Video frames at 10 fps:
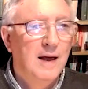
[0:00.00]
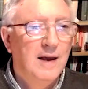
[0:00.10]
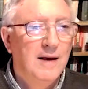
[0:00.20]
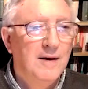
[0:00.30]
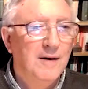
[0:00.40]

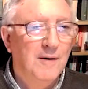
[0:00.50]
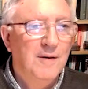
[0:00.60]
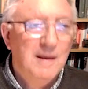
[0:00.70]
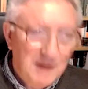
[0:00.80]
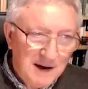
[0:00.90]
You know,
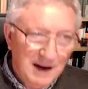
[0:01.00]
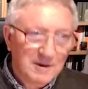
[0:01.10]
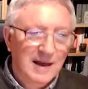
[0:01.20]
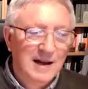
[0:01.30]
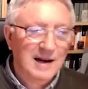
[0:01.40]
we come
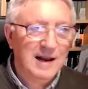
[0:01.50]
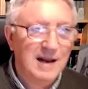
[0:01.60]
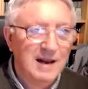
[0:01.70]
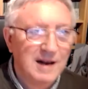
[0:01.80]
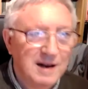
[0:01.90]
to that in,
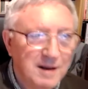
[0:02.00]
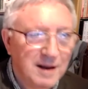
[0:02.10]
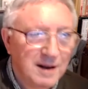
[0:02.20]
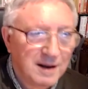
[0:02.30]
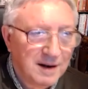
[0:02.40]
in,
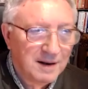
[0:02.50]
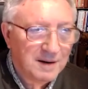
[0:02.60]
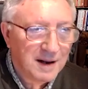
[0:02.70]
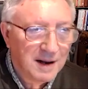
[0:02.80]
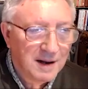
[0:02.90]
in, in,
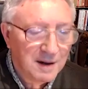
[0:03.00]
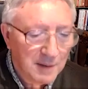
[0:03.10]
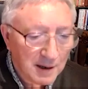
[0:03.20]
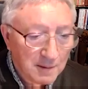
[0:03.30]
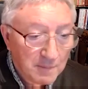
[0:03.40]
in, in a
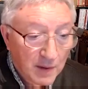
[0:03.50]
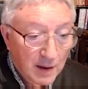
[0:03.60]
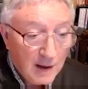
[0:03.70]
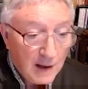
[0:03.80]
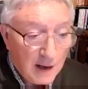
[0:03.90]
minute
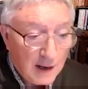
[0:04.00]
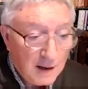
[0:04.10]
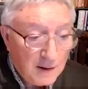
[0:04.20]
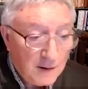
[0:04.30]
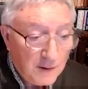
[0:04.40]

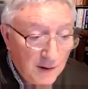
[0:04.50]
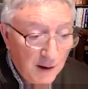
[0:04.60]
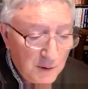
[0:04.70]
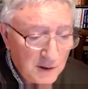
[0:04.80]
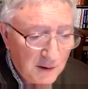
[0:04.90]
there
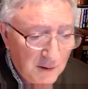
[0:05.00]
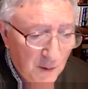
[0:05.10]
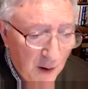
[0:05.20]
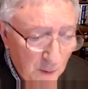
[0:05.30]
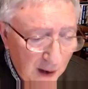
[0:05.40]
was a,
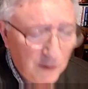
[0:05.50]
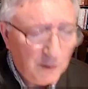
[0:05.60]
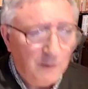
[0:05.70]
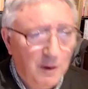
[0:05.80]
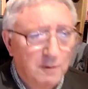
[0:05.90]
a wealth
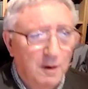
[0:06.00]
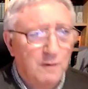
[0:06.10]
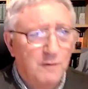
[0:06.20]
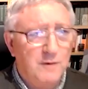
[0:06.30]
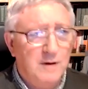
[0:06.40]
of, of,
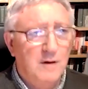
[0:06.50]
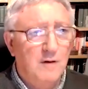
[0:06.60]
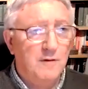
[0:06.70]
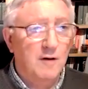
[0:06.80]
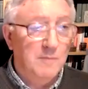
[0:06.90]
uh,
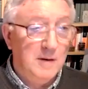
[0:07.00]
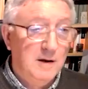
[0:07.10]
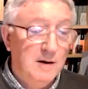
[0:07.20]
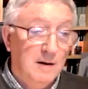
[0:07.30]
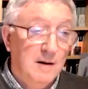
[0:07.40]
of, of,
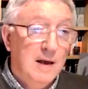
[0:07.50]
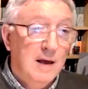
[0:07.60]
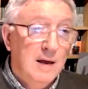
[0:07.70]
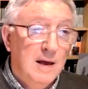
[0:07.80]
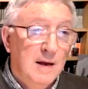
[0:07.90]
material.
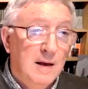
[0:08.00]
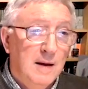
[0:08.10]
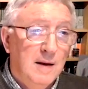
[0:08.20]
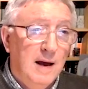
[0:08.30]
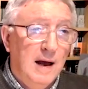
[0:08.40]

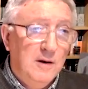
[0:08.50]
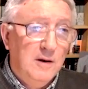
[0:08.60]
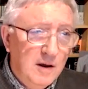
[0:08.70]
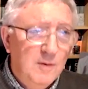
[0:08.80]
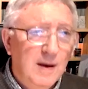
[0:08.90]
And here
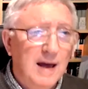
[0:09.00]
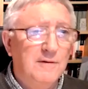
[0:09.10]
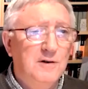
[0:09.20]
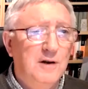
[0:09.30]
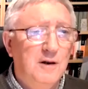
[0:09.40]
you have a
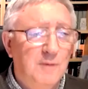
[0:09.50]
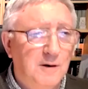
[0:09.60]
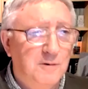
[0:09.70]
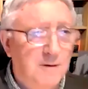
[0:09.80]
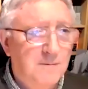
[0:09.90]

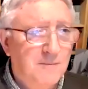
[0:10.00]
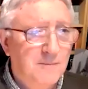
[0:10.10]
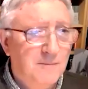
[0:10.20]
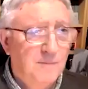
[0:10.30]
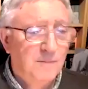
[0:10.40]
situation
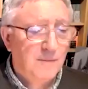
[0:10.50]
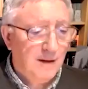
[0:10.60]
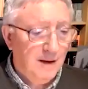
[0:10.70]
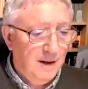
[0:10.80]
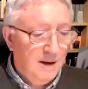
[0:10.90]

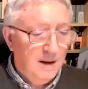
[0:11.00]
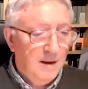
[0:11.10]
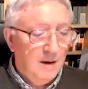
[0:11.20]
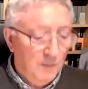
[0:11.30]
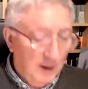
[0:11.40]

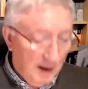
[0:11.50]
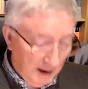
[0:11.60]
where